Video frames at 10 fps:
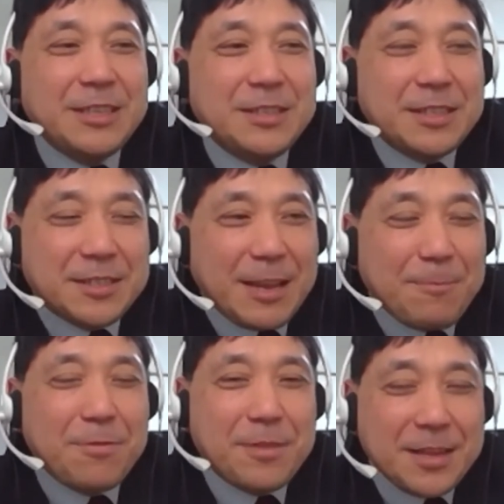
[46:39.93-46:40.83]
the same
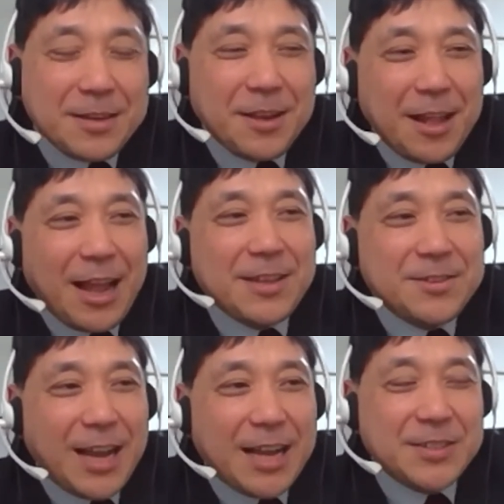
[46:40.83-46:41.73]
thing
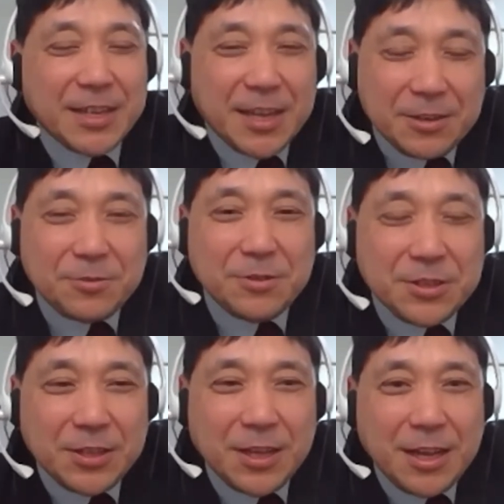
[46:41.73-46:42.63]
as other
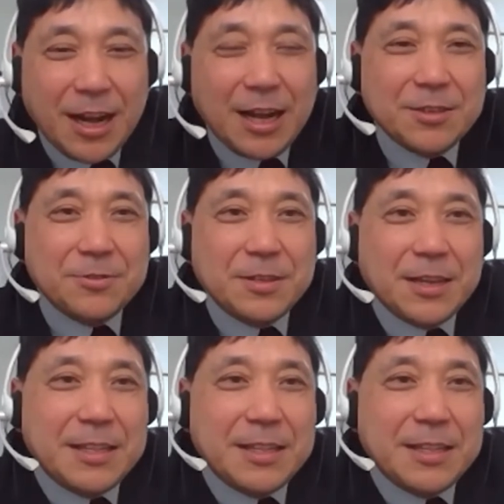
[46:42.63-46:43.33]
countries are doing.